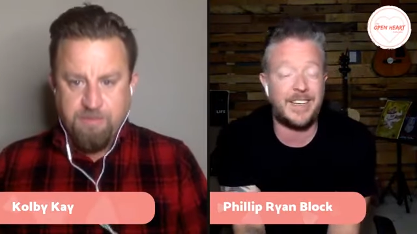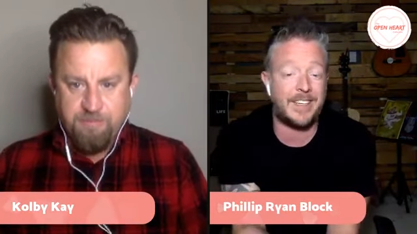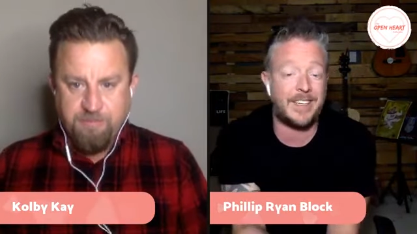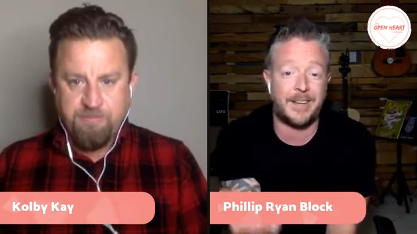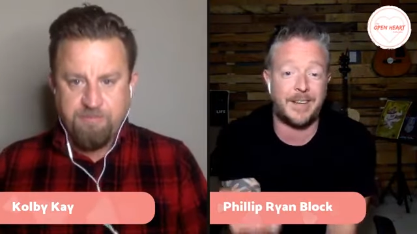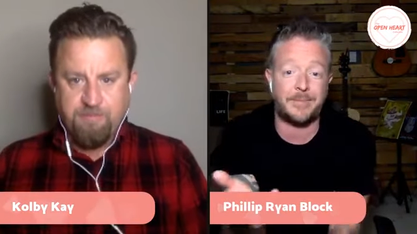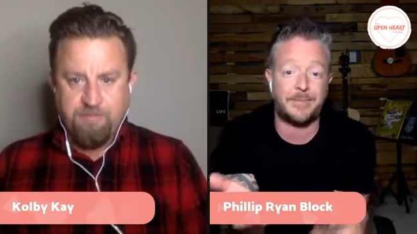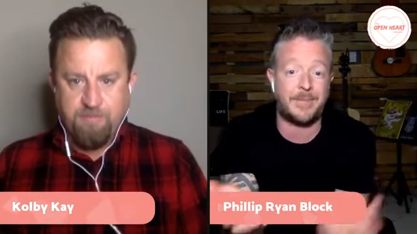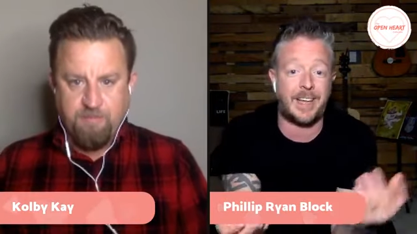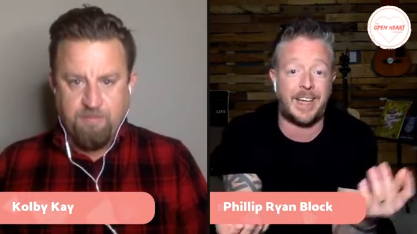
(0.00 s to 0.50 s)

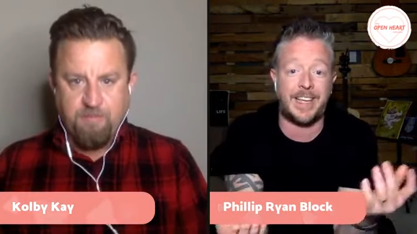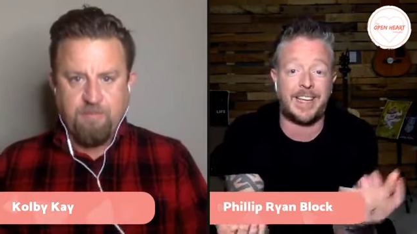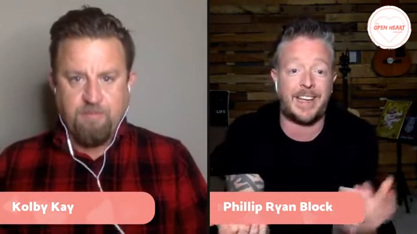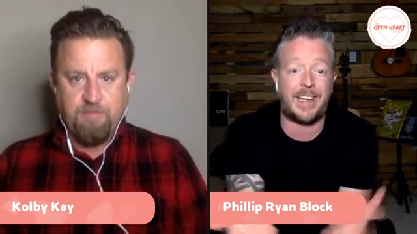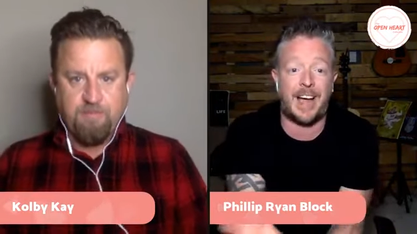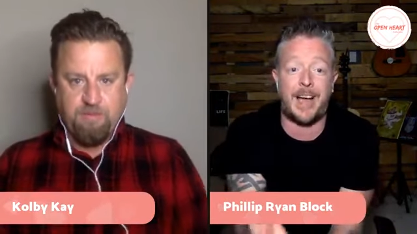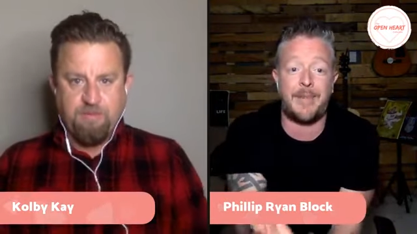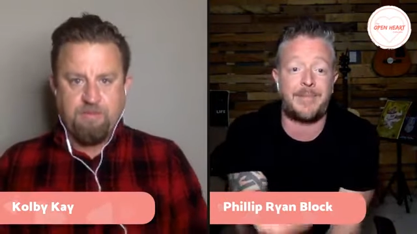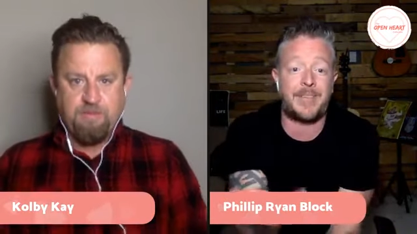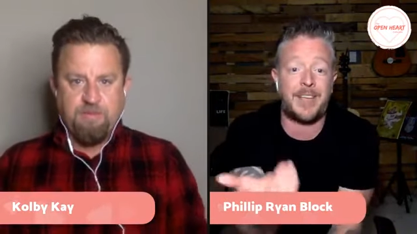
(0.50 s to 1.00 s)
Speaker 1: And like
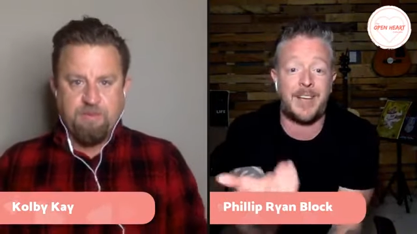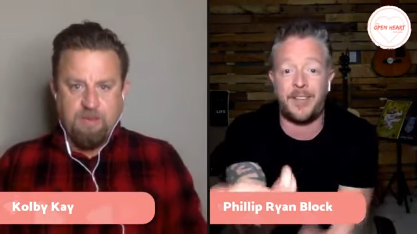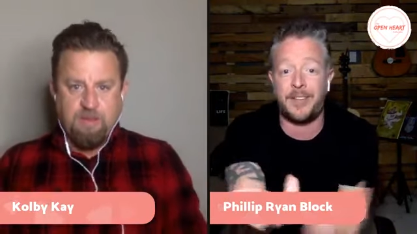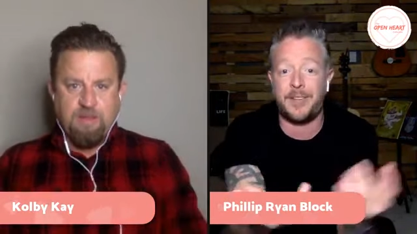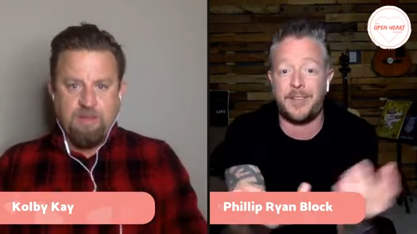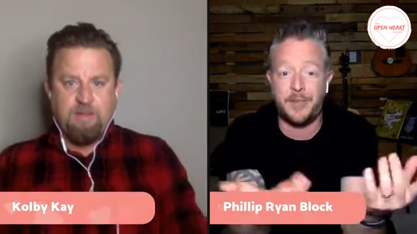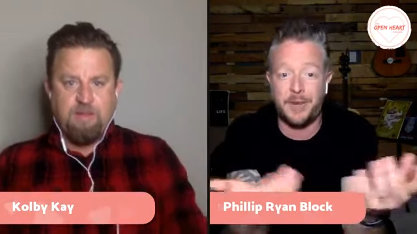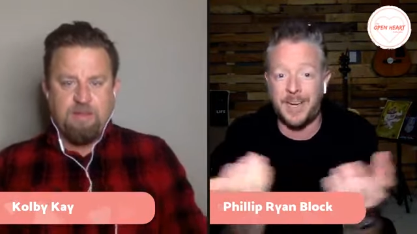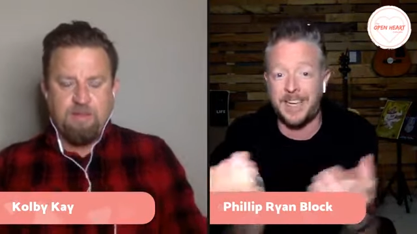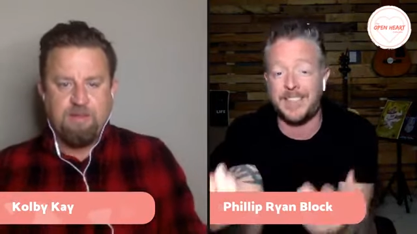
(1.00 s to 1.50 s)
I'm telling
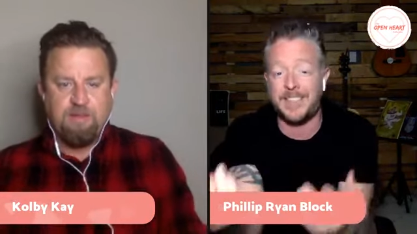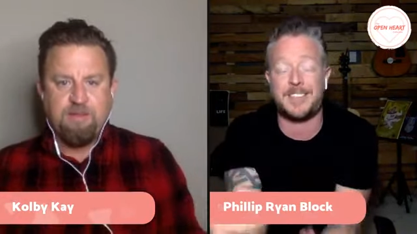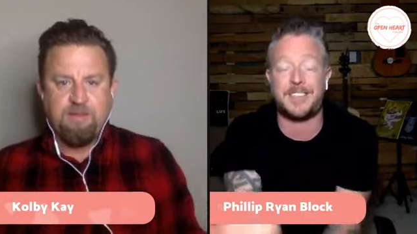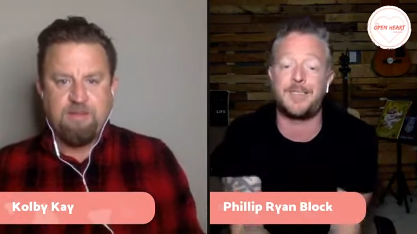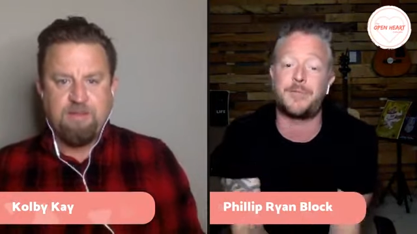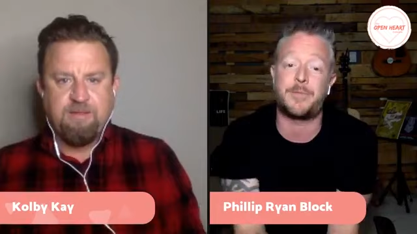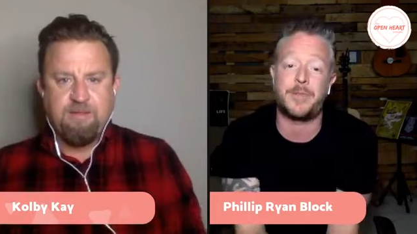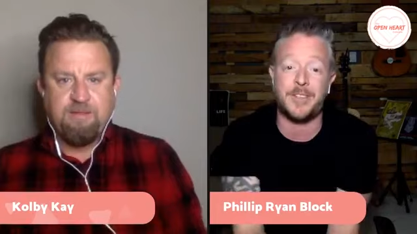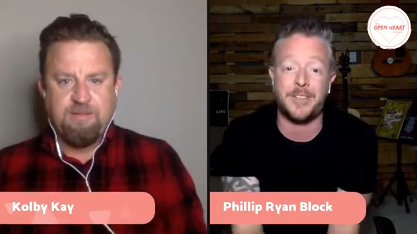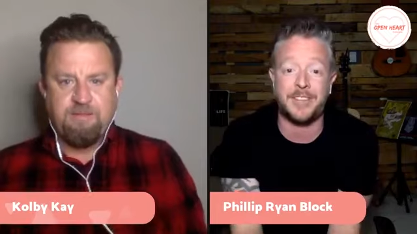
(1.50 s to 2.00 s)
you guys
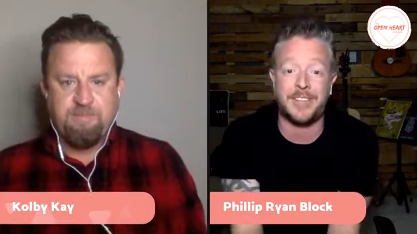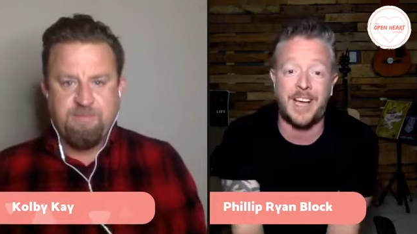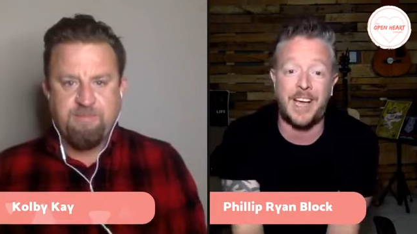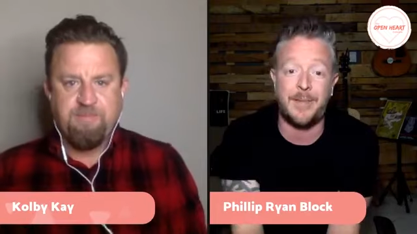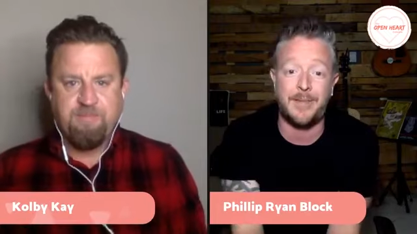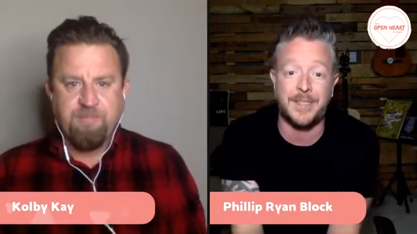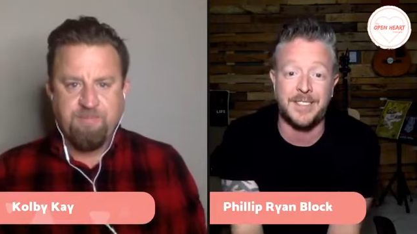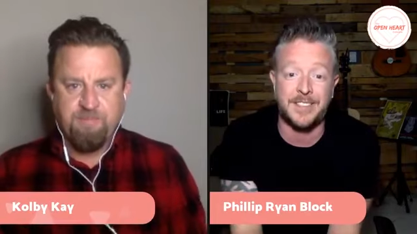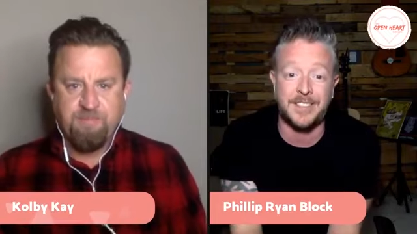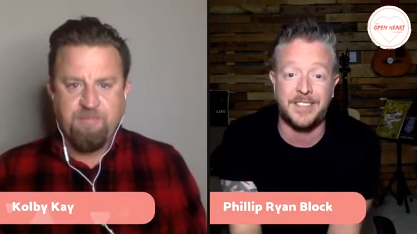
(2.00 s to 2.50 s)
in real
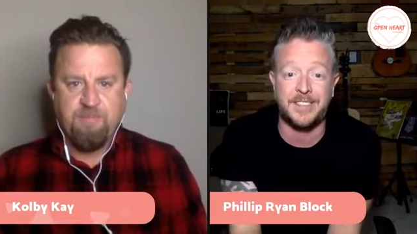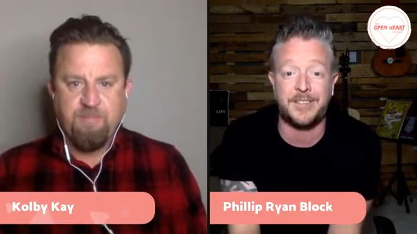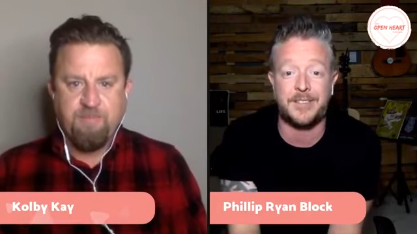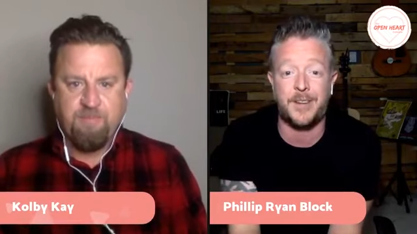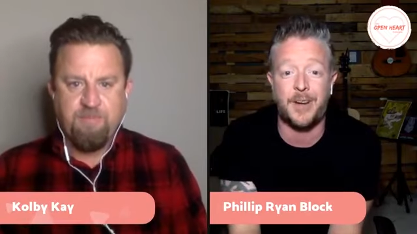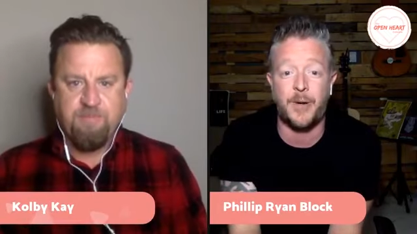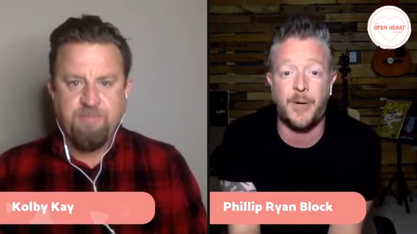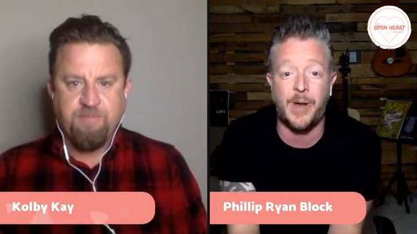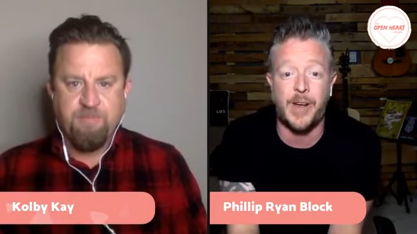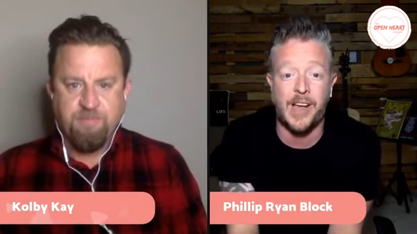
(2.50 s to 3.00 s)
time as things are
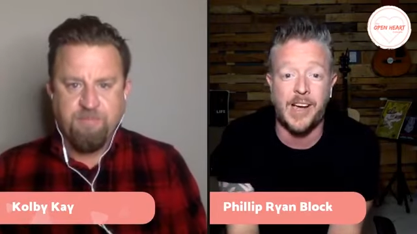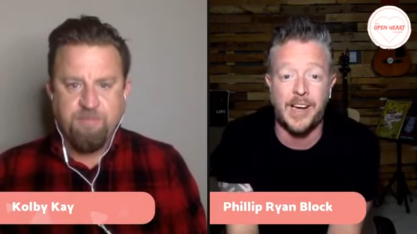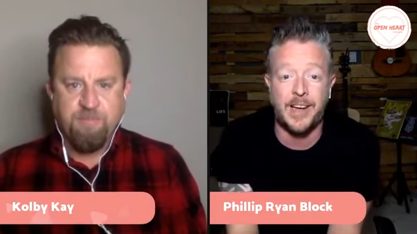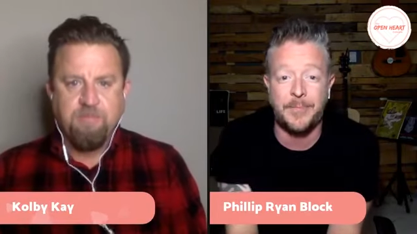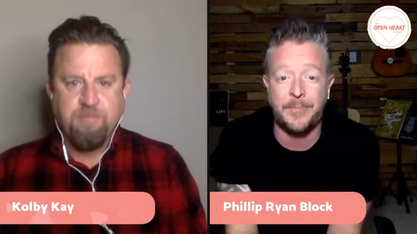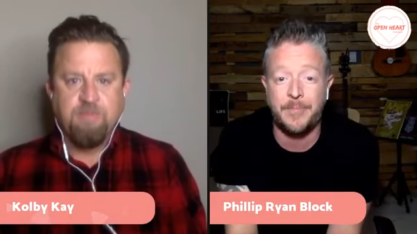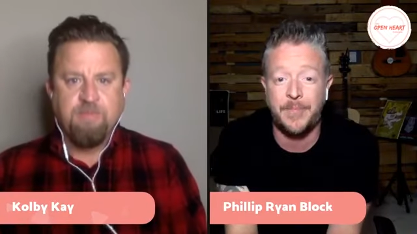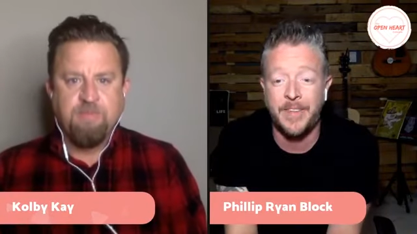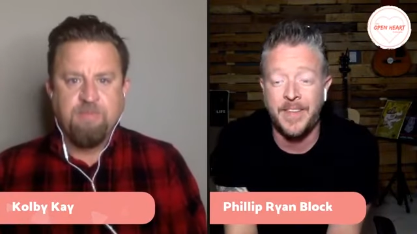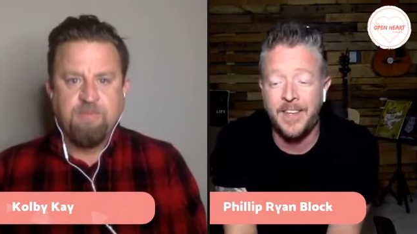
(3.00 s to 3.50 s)
going
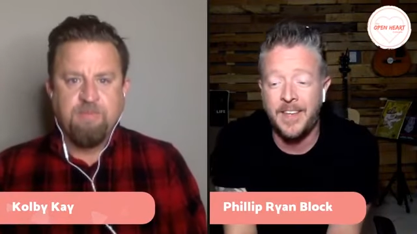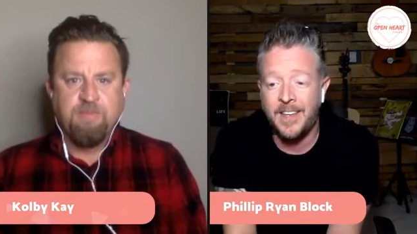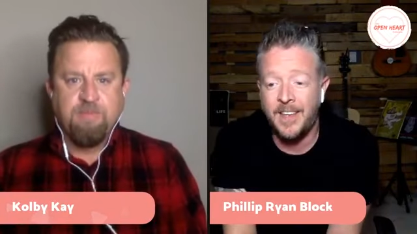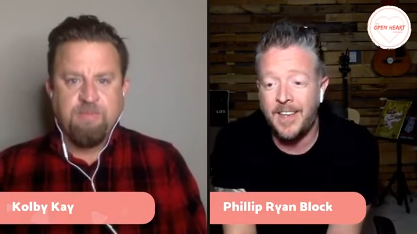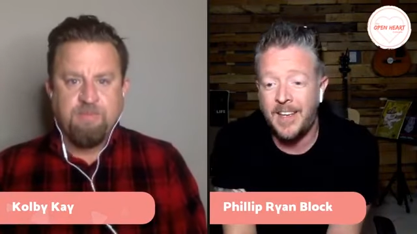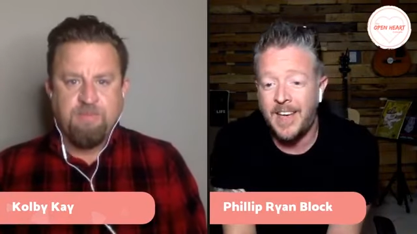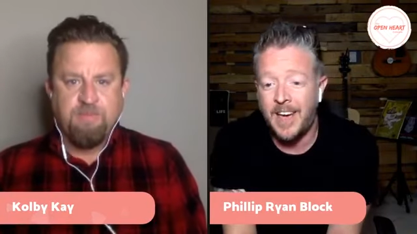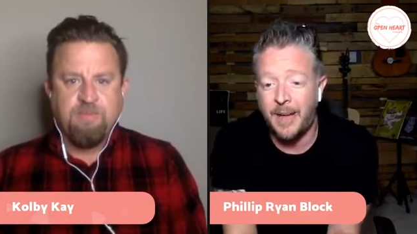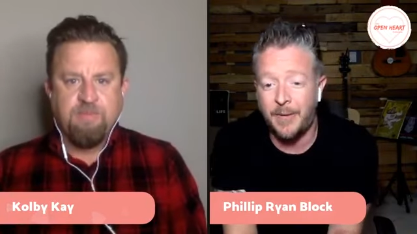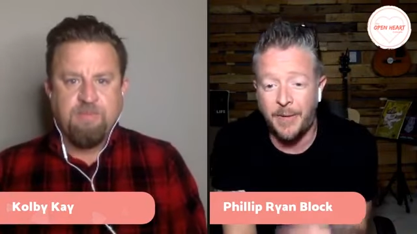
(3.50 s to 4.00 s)
on,
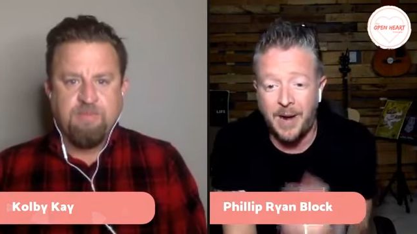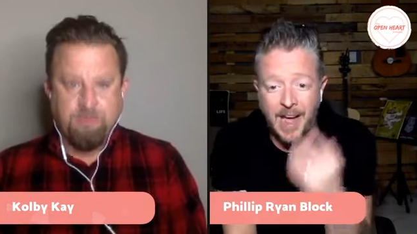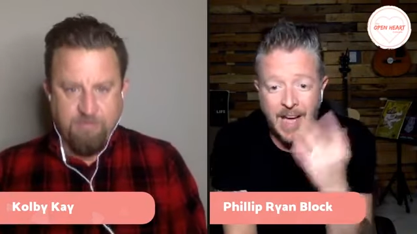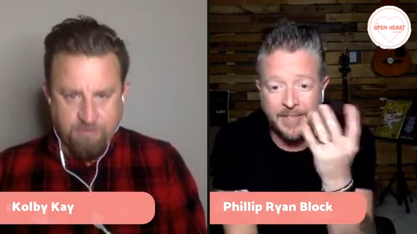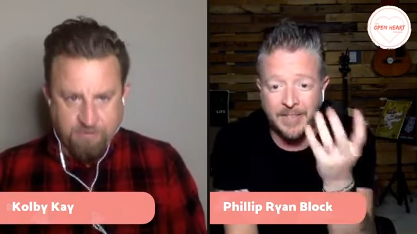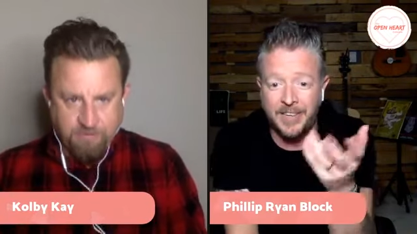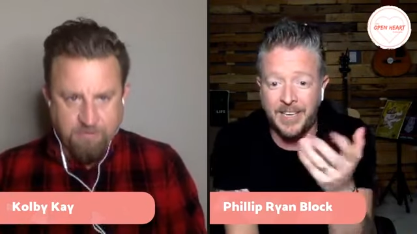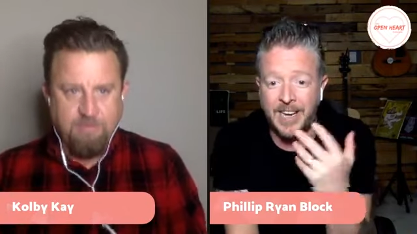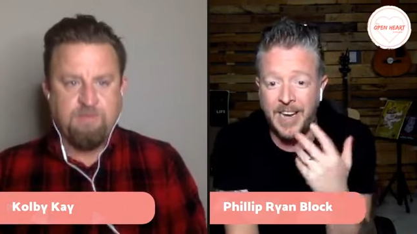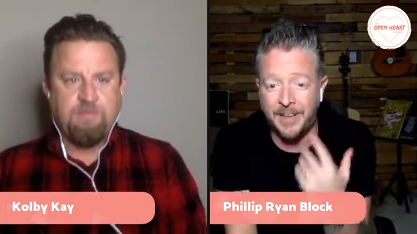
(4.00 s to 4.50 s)
and we're having